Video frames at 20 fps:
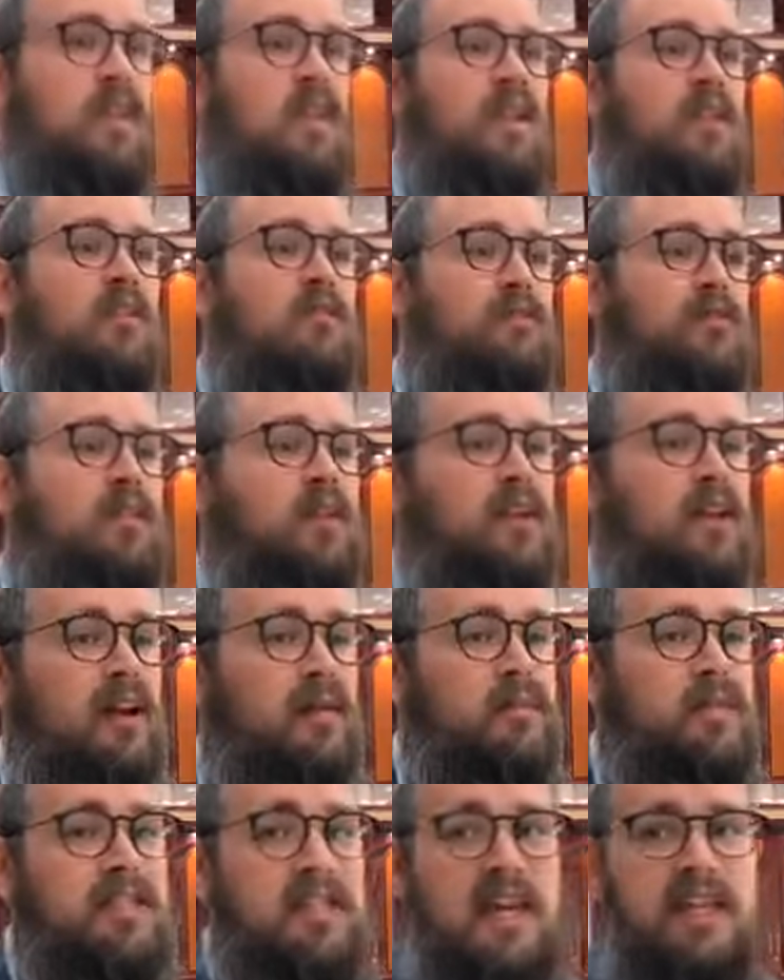the Friedrich
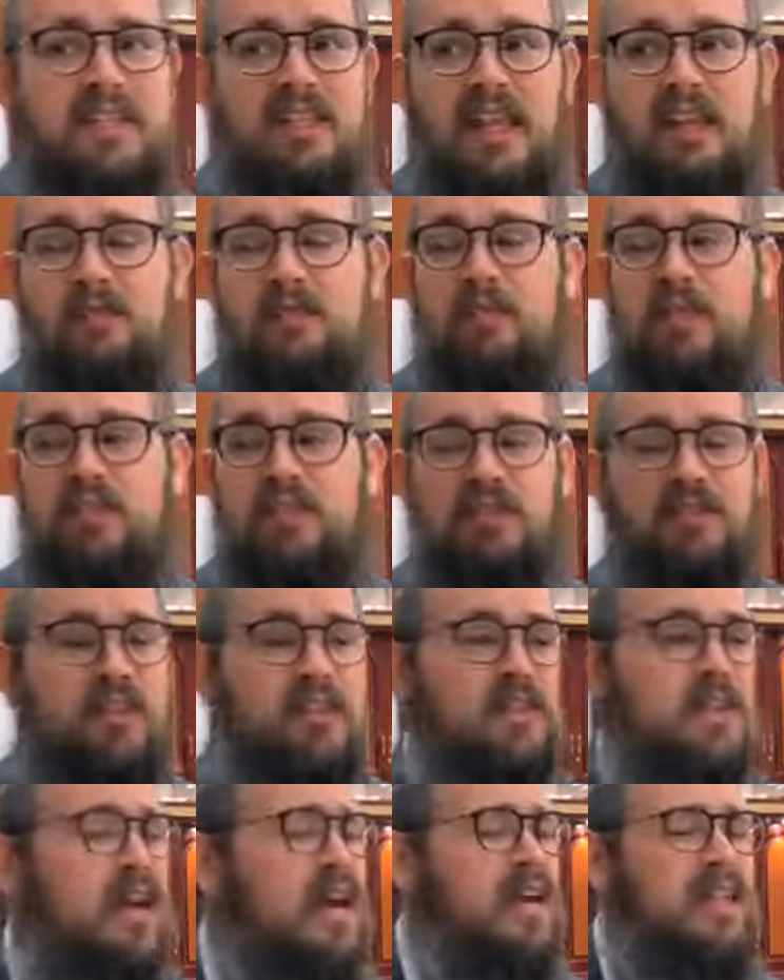Rebbe says that
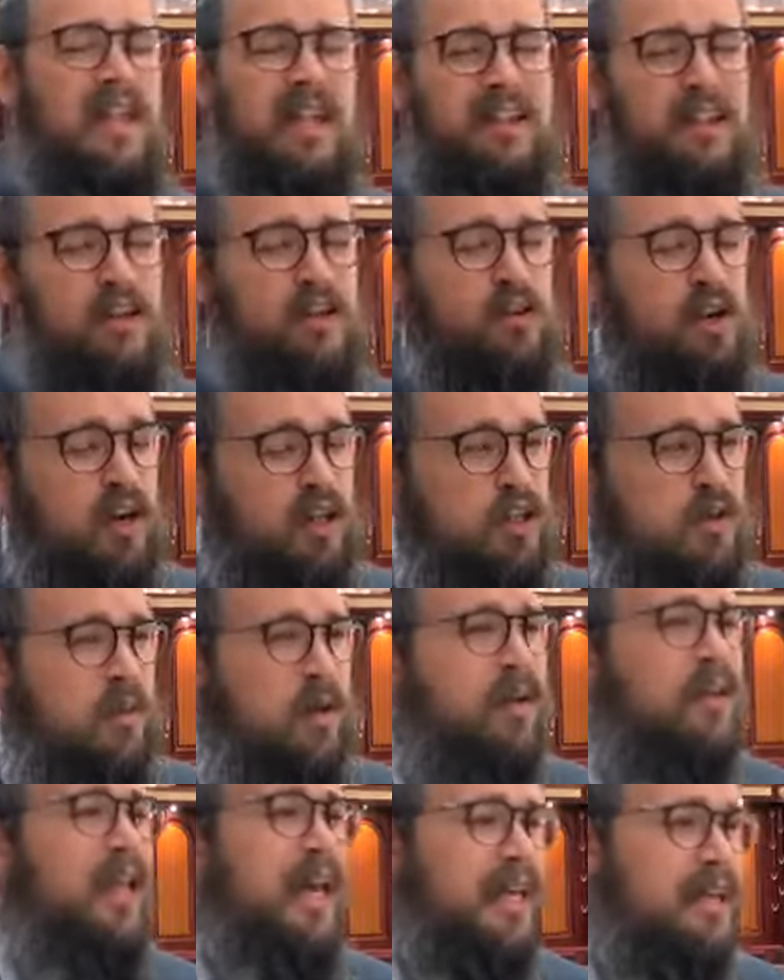mitzvahs, that the Krashim
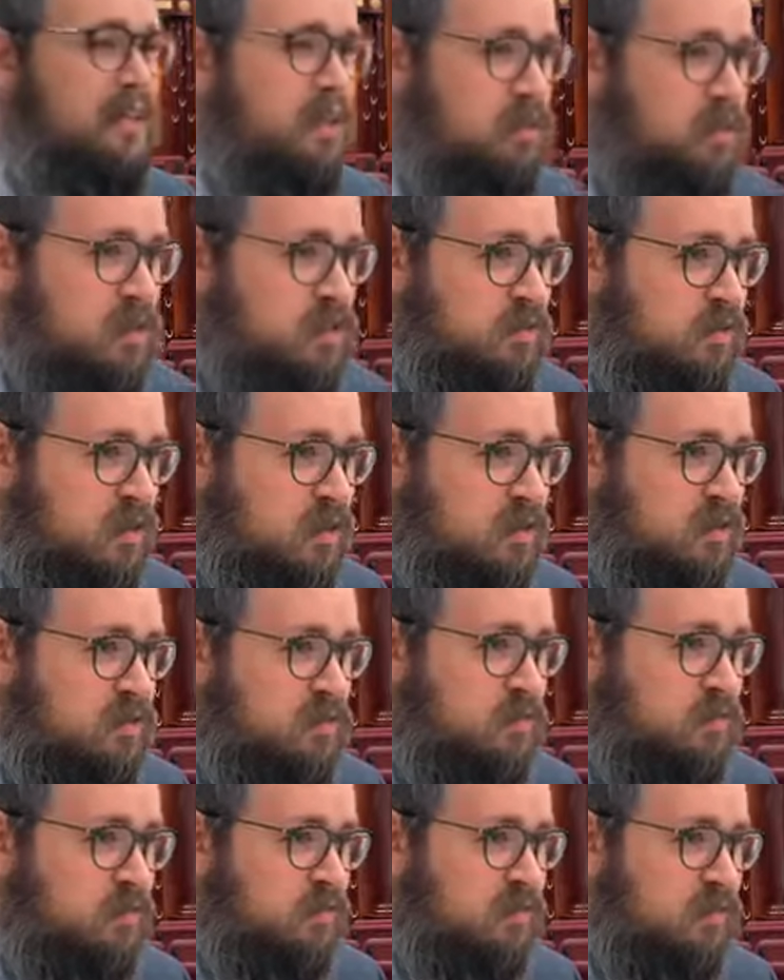are like the mitzvahs.
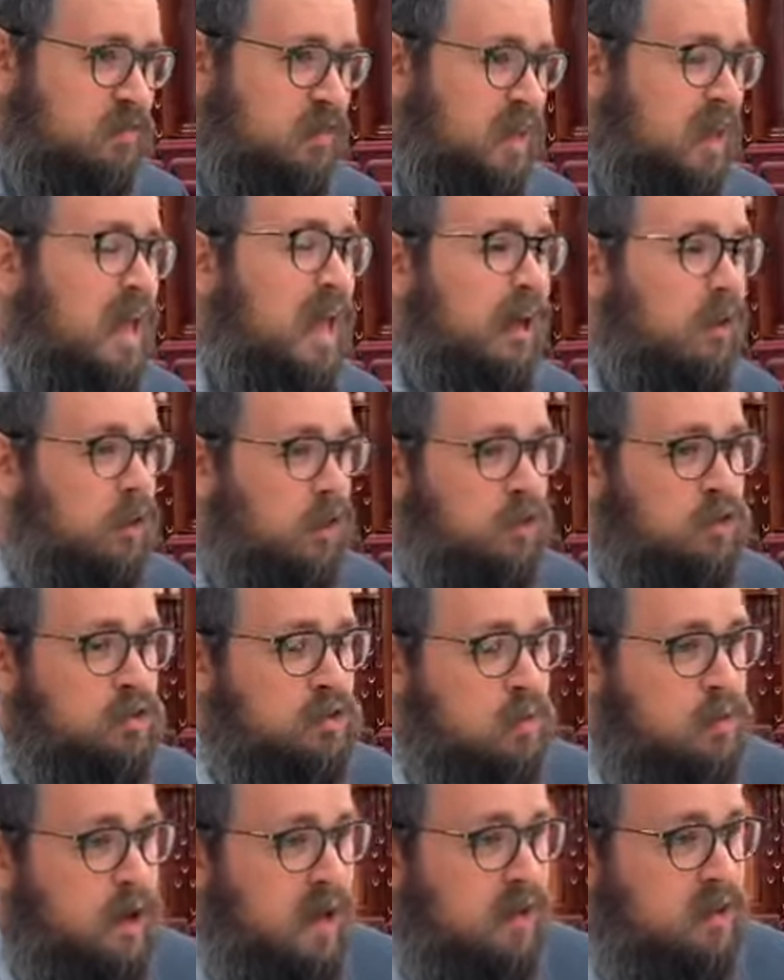And also
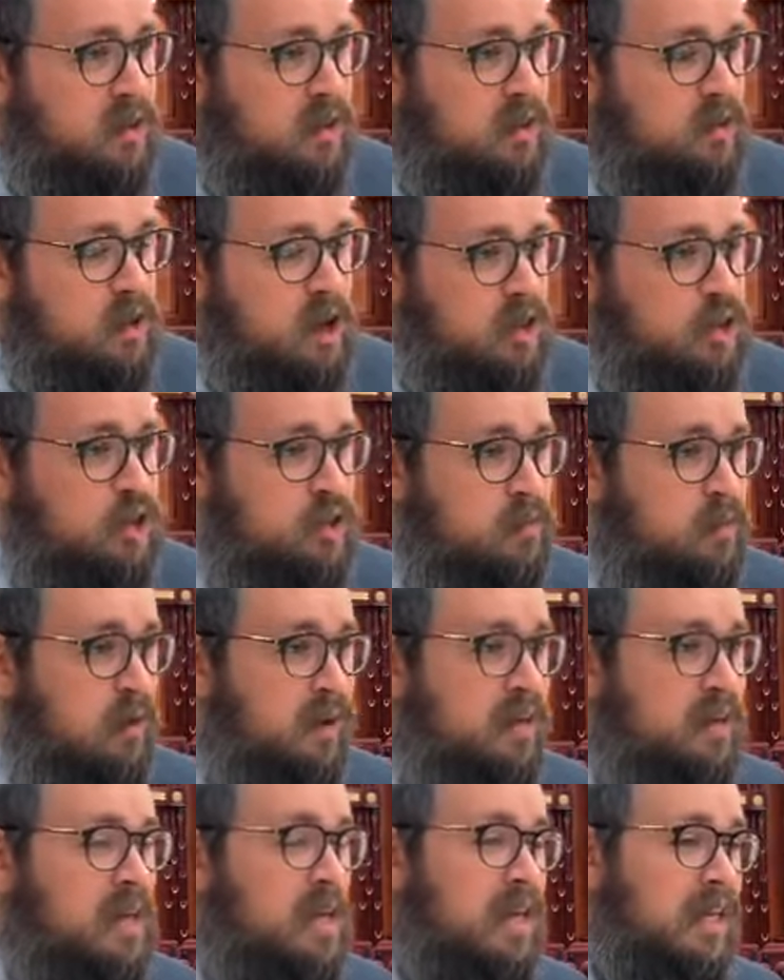why the Krashim,
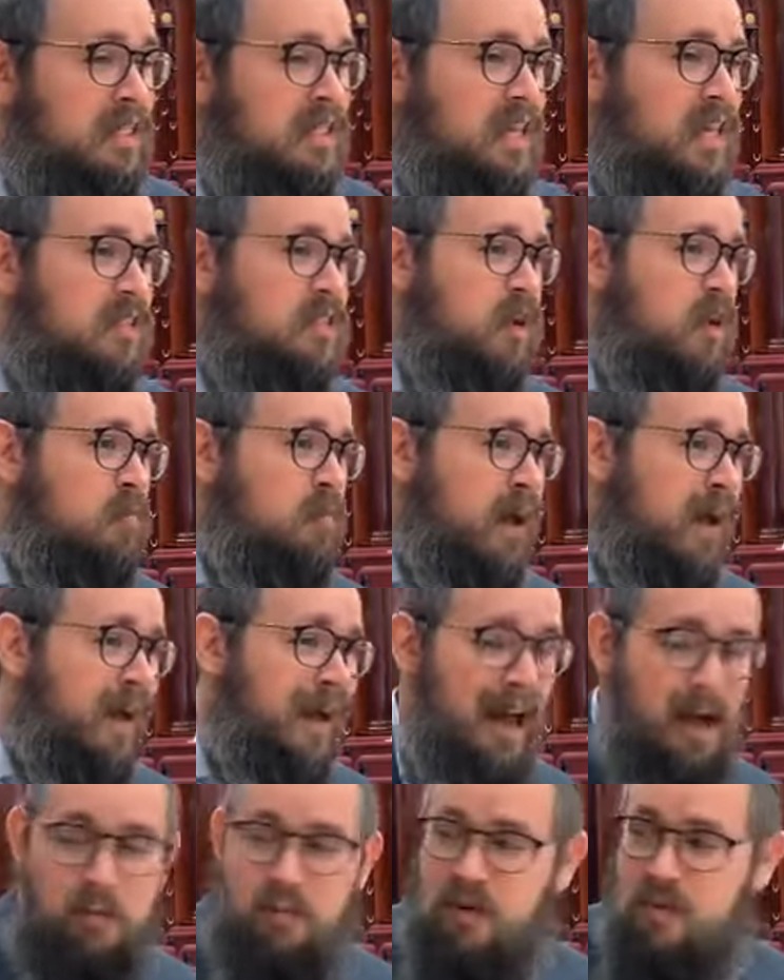he says, are
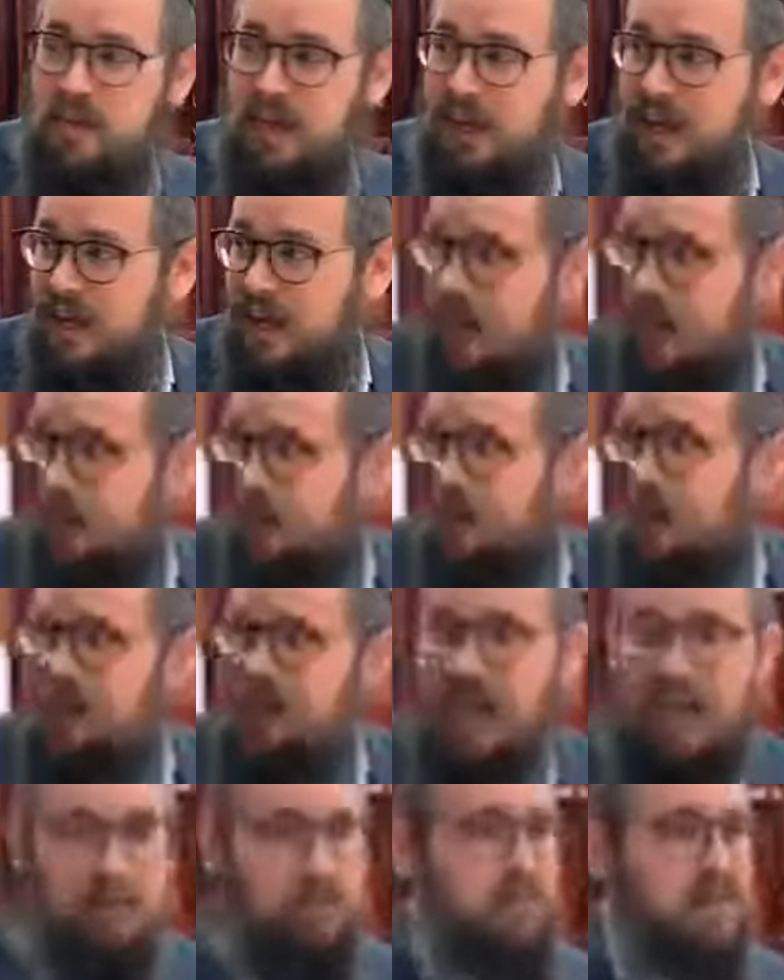machabrim, they connect, but
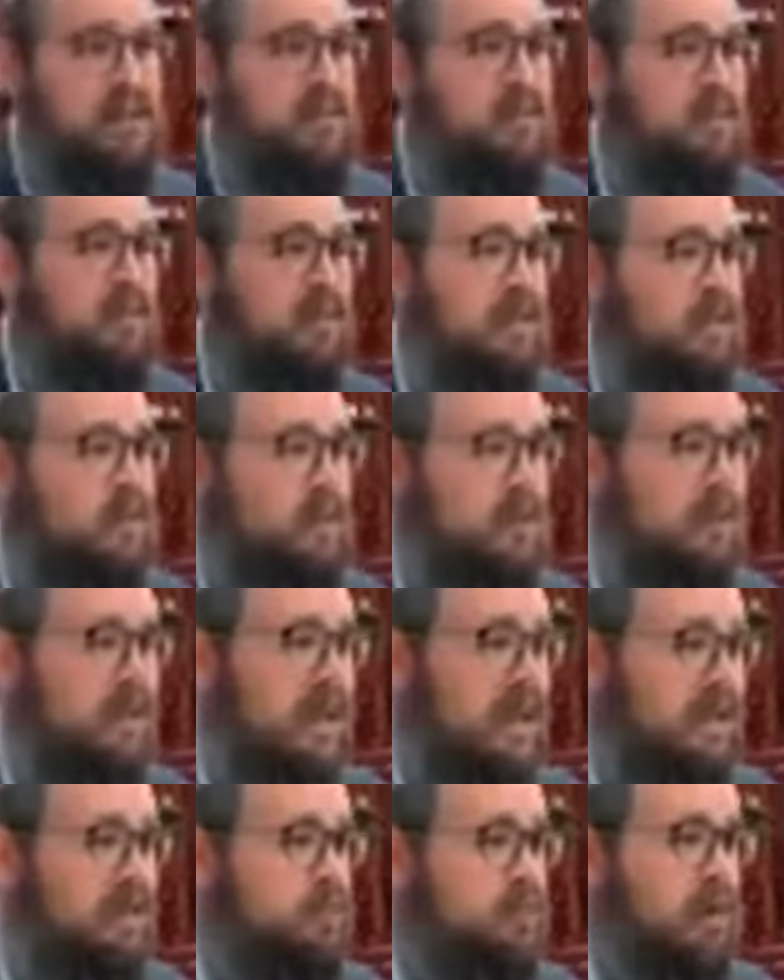not
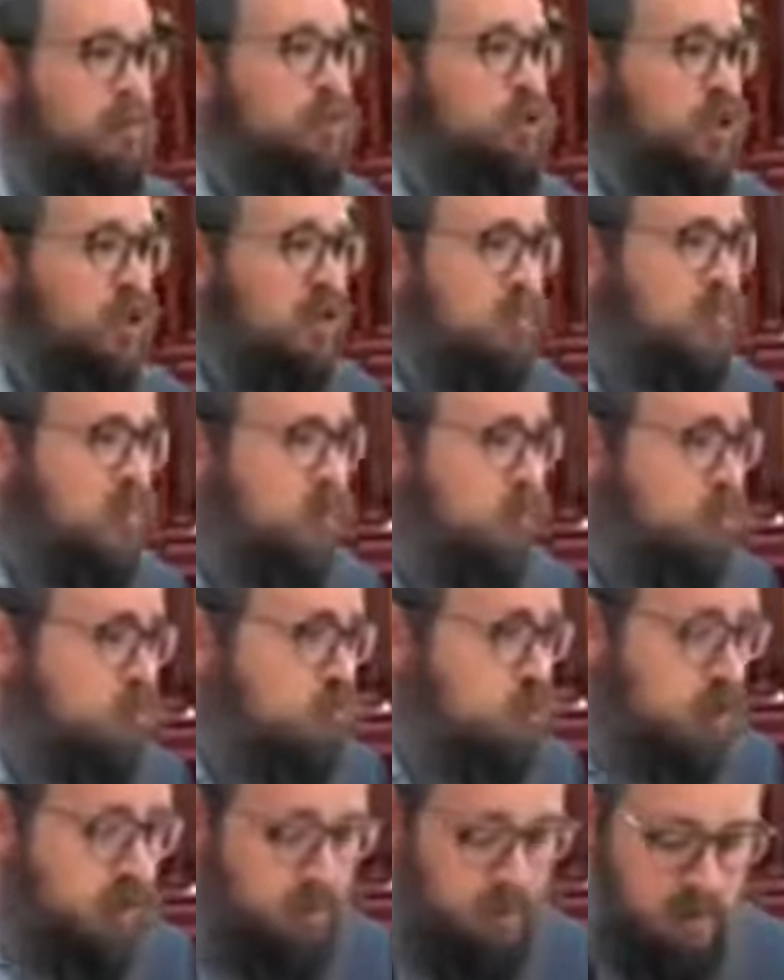mamshichim, they don't
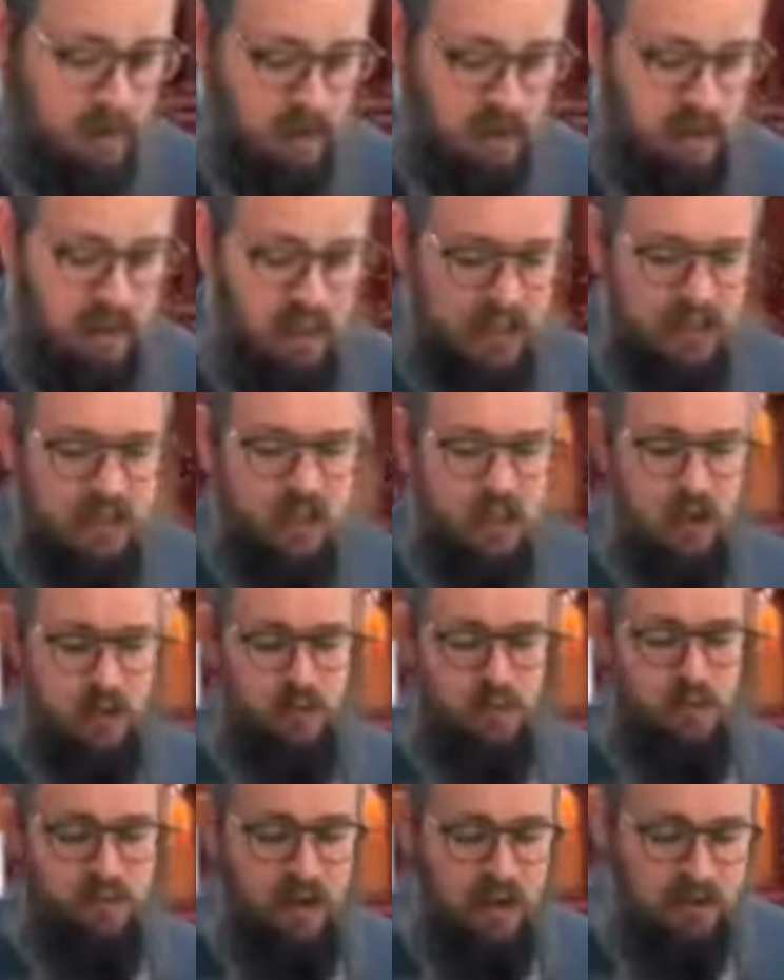draw. That's
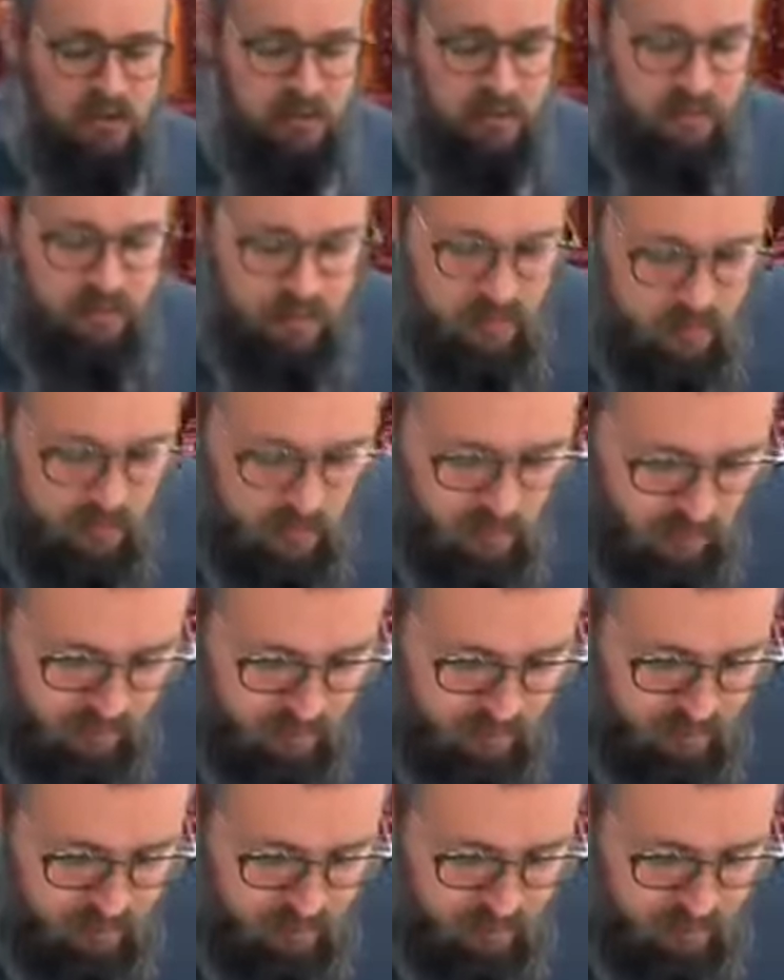chapter 5. Okay.